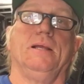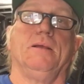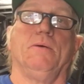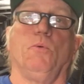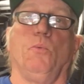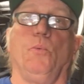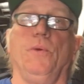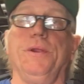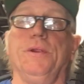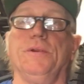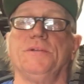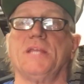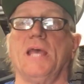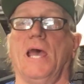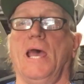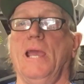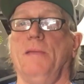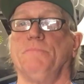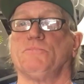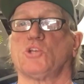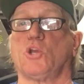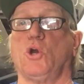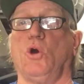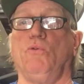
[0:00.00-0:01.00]
Weird
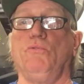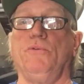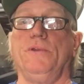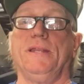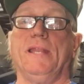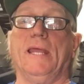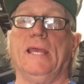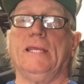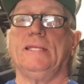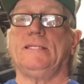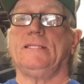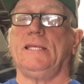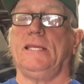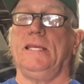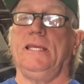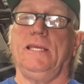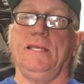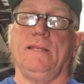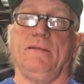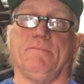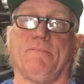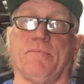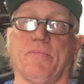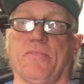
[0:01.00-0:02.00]
times,
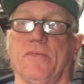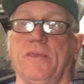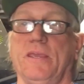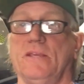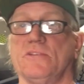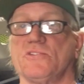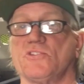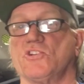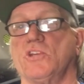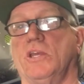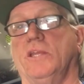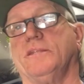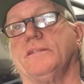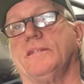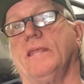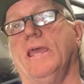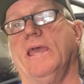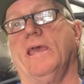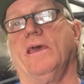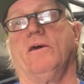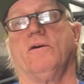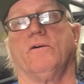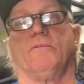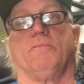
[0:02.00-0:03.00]
COVID-19, things shut
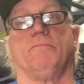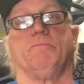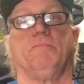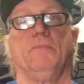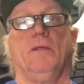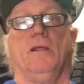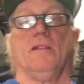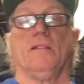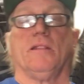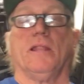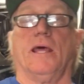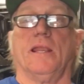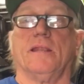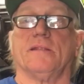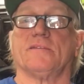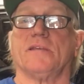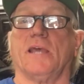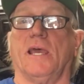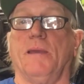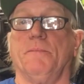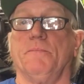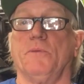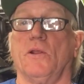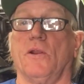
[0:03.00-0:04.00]
down, a lot of
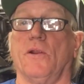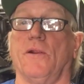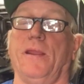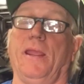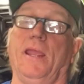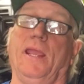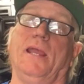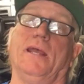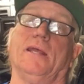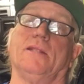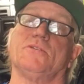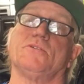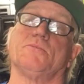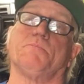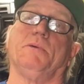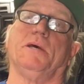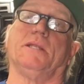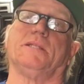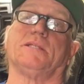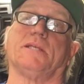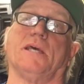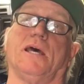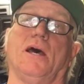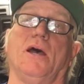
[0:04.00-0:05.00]
time on our hands,
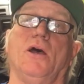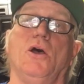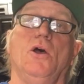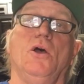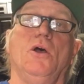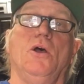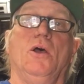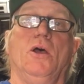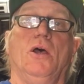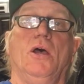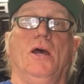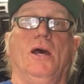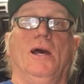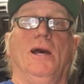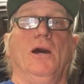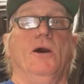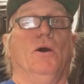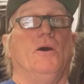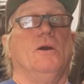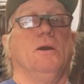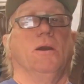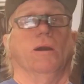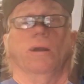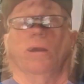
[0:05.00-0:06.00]
but
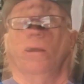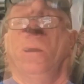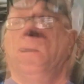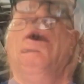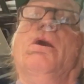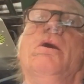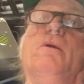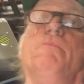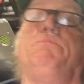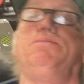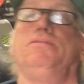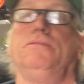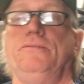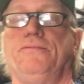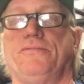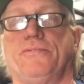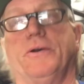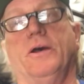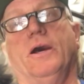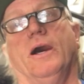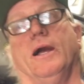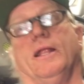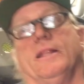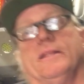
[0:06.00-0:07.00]
here, poof, all